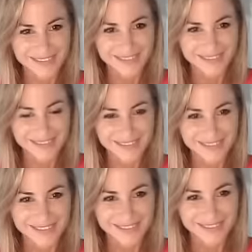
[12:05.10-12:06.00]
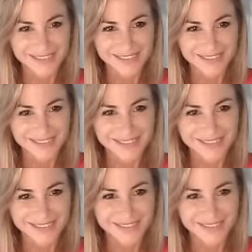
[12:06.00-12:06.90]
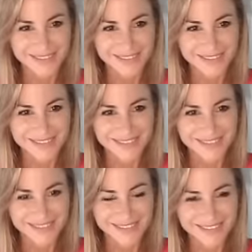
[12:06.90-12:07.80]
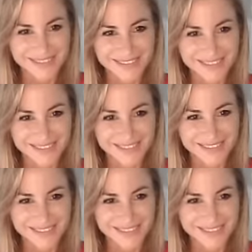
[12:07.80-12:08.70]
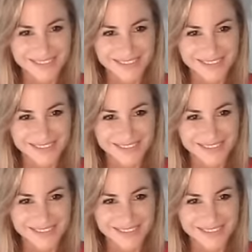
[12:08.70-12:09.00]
This person isn't speaking.